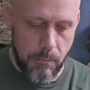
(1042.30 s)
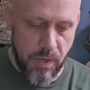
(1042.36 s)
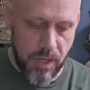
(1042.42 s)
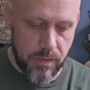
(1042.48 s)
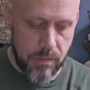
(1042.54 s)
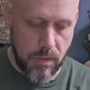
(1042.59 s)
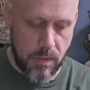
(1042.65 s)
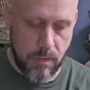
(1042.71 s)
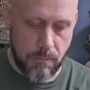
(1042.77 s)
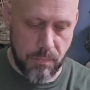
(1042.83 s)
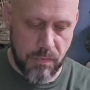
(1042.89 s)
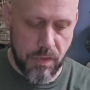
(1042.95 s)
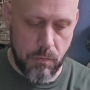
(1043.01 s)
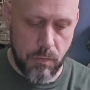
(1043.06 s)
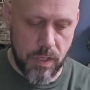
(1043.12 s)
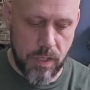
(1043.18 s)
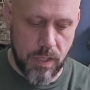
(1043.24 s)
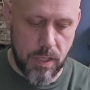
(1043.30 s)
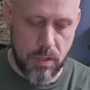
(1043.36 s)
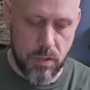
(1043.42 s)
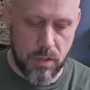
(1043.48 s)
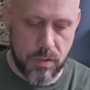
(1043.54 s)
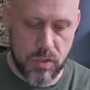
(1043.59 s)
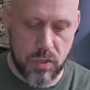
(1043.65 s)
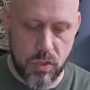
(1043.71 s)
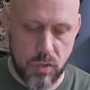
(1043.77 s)
But then we get
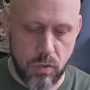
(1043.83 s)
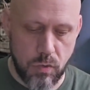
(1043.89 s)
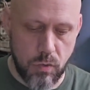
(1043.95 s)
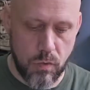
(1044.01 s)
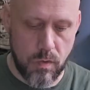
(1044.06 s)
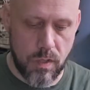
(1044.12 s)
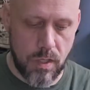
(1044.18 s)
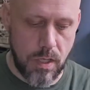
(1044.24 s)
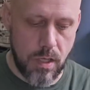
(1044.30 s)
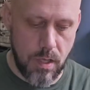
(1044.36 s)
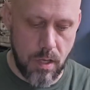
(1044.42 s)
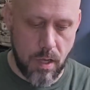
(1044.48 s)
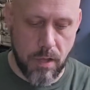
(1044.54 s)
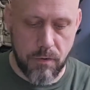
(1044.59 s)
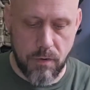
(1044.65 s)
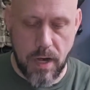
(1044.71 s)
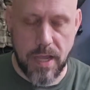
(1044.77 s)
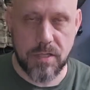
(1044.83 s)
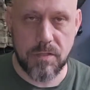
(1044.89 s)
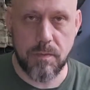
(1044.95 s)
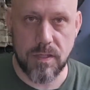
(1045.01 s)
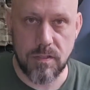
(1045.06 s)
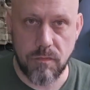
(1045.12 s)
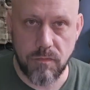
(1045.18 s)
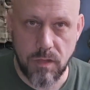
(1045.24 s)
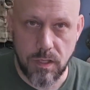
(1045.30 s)
into the other
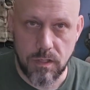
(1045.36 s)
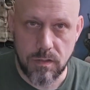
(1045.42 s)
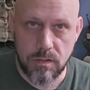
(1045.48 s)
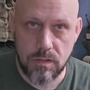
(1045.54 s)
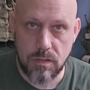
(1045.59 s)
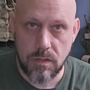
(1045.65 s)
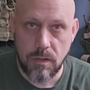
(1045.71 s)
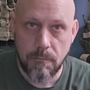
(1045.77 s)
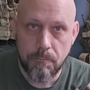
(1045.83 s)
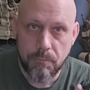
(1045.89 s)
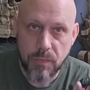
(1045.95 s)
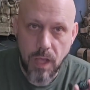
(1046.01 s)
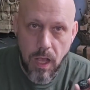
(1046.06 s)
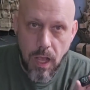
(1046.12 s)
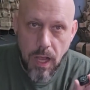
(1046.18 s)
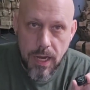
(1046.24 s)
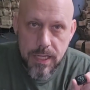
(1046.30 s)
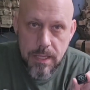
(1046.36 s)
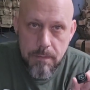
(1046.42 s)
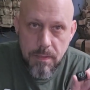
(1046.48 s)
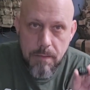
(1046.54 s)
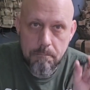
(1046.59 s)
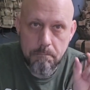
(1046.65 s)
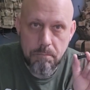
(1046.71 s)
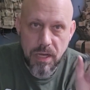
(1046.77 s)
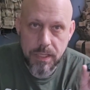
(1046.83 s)
aspects of things. I keep
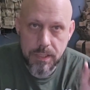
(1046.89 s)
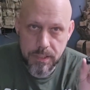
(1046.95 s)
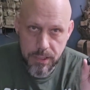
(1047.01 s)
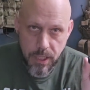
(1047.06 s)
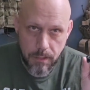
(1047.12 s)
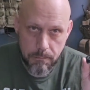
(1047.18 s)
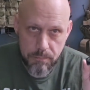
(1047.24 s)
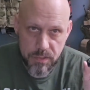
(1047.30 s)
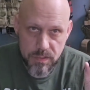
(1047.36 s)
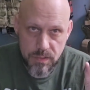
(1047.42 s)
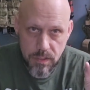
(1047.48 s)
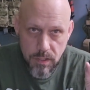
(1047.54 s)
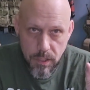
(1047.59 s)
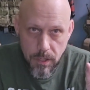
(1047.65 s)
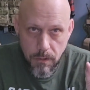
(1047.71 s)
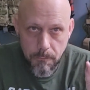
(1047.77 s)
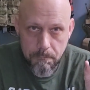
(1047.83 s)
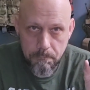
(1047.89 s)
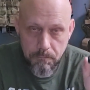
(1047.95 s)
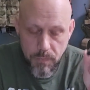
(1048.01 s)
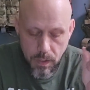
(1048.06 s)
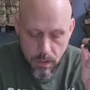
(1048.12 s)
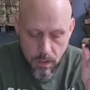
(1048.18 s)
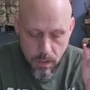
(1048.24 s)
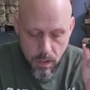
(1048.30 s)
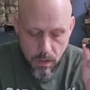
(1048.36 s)
a button compass in here.
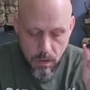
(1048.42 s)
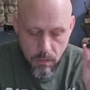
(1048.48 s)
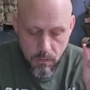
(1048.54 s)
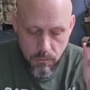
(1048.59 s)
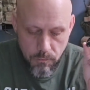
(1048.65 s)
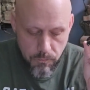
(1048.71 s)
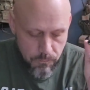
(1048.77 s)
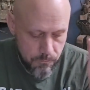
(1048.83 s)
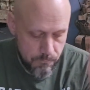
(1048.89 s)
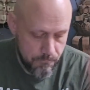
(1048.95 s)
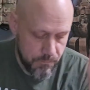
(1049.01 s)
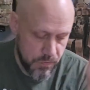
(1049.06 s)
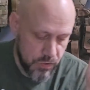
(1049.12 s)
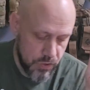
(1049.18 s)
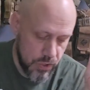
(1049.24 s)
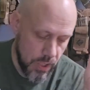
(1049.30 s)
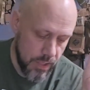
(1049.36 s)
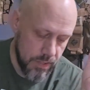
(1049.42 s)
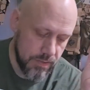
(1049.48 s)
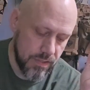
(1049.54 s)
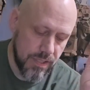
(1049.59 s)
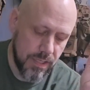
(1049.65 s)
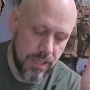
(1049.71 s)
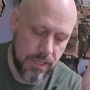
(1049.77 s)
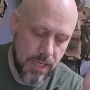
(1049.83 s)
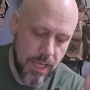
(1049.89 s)

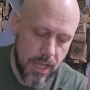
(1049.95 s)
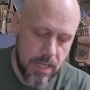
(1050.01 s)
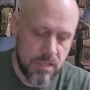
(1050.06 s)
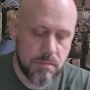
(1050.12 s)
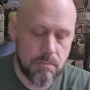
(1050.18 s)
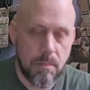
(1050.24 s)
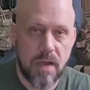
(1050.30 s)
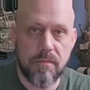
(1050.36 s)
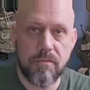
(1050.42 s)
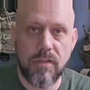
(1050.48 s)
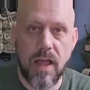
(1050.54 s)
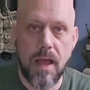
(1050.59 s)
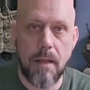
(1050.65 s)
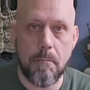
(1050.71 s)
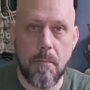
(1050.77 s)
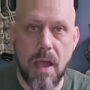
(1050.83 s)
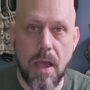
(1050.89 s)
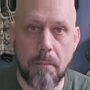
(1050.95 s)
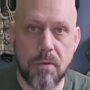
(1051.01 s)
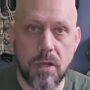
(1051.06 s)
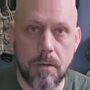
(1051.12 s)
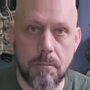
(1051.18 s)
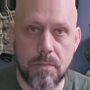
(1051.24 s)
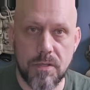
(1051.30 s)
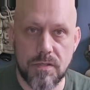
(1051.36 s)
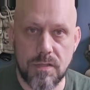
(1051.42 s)
Just in case my flat map
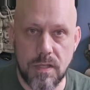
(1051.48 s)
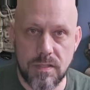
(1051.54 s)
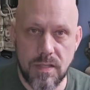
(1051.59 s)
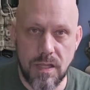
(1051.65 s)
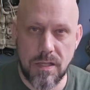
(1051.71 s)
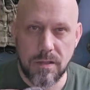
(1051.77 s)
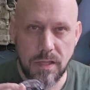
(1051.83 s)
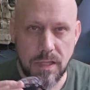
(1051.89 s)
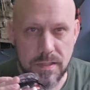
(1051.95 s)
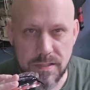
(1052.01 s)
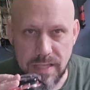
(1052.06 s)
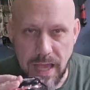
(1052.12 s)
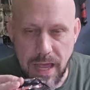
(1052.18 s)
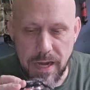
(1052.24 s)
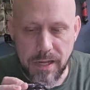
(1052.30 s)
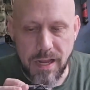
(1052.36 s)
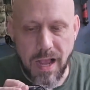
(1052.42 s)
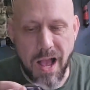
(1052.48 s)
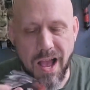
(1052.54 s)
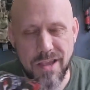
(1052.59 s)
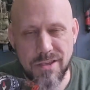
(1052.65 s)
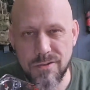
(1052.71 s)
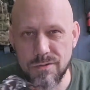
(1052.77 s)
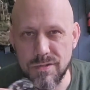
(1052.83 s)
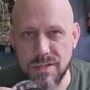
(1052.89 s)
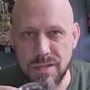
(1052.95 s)
compass, they say Lensatic, I
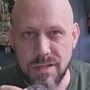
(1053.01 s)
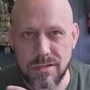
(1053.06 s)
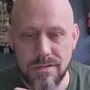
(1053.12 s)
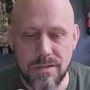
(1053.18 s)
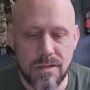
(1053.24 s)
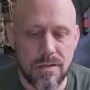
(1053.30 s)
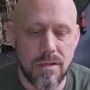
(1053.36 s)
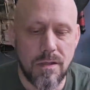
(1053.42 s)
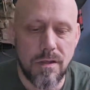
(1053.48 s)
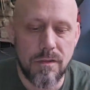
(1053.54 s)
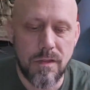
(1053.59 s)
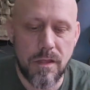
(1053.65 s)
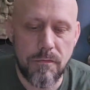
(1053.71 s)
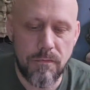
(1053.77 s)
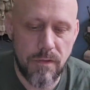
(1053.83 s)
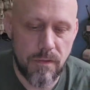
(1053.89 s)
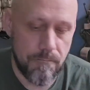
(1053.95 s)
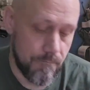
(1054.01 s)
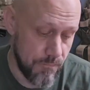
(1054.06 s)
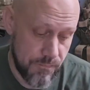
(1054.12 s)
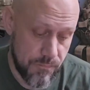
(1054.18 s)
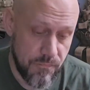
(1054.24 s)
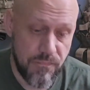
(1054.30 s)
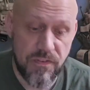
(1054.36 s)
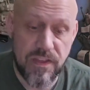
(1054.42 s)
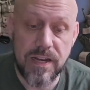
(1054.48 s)
use these. They
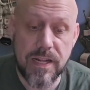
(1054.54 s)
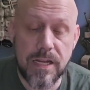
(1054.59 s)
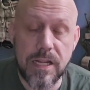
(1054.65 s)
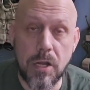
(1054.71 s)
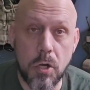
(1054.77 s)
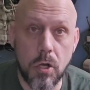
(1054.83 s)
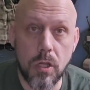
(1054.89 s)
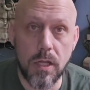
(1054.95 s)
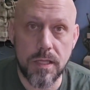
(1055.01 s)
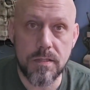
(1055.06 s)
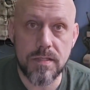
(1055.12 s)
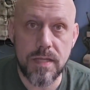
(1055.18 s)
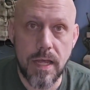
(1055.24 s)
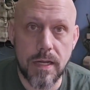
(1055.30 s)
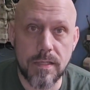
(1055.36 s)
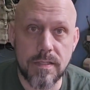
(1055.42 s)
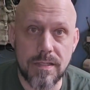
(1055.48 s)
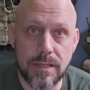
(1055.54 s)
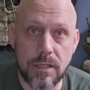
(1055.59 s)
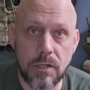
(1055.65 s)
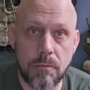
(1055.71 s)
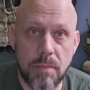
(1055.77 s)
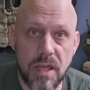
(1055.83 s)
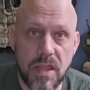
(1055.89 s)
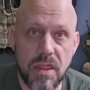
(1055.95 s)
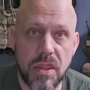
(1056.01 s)
fit in here. Lensatic's a
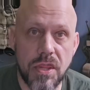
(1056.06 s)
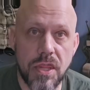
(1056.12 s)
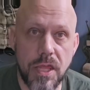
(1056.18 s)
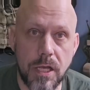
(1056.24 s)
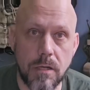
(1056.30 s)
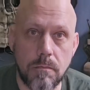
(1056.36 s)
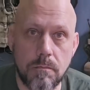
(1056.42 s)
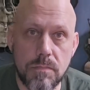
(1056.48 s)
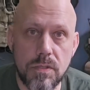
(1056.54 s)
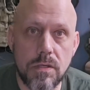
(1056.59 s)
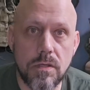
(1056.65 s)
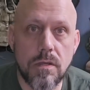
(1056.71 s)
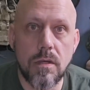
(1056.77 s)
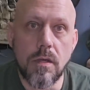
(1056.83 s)
little bit thickums.